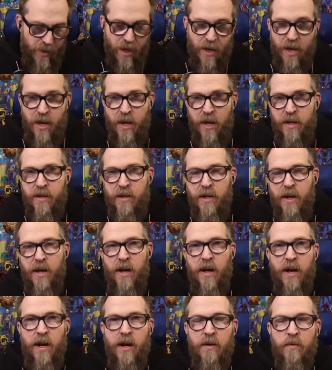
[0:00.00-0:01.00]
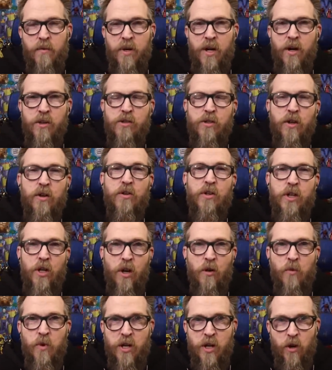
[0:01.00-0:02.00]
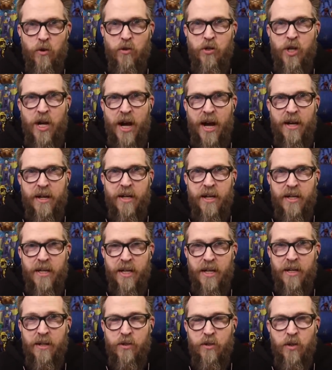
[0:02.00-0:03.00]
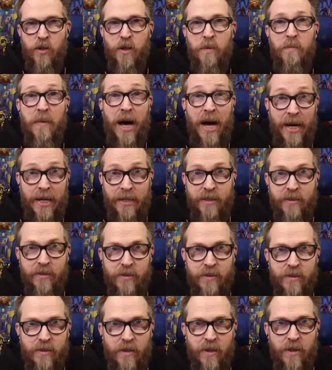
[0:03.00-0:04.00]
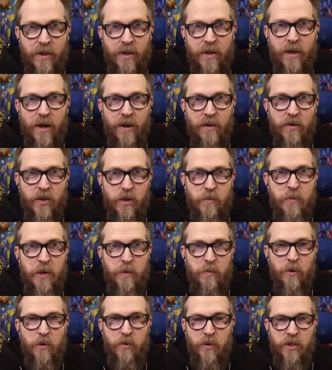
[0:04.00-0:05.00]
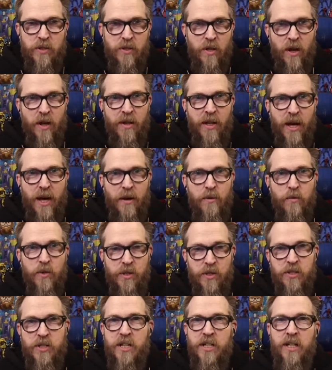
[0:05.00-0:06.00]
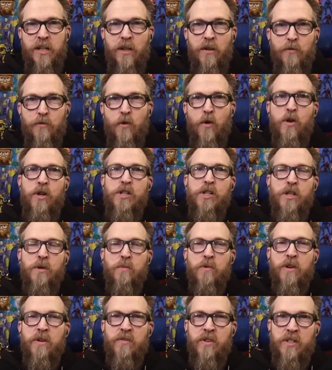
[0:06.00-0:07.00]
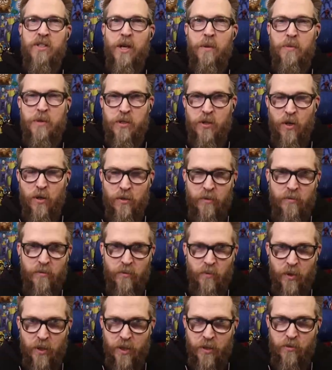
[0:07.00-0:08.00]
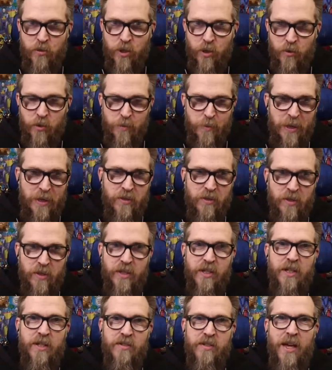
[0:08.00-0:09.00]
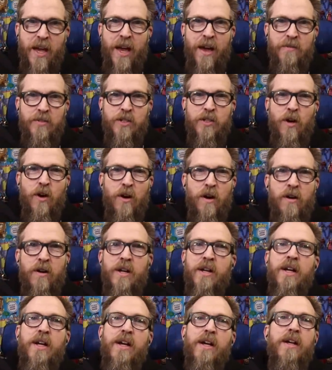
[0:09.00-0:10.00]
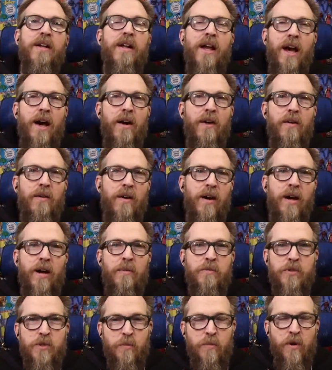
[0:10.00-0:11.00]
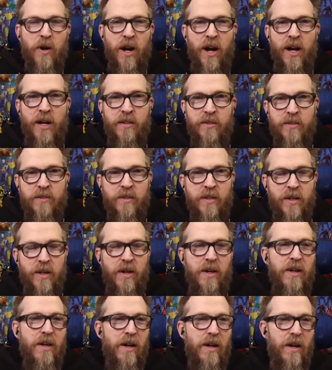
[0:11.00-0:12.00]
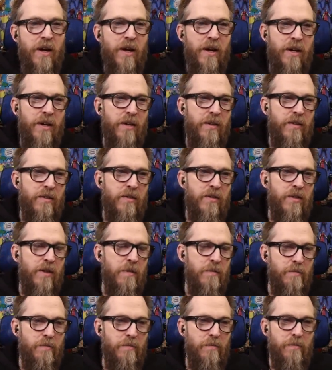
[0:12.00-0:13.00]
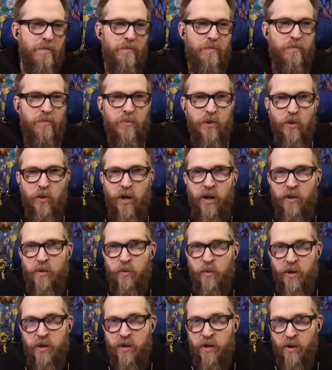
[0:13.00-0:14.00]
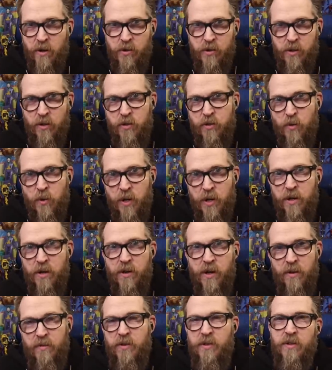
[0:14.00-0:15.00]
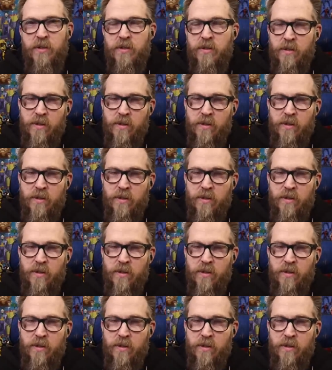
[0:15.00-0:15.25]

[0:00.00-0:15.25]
and uh, we also, you know, we know Jack can get into the minds of other people. We saw that with Sidney LaForge in the previous episode when she was basically his avatar. Now I'm surprised uh, some blue-haired weirdos on Twitter haven't,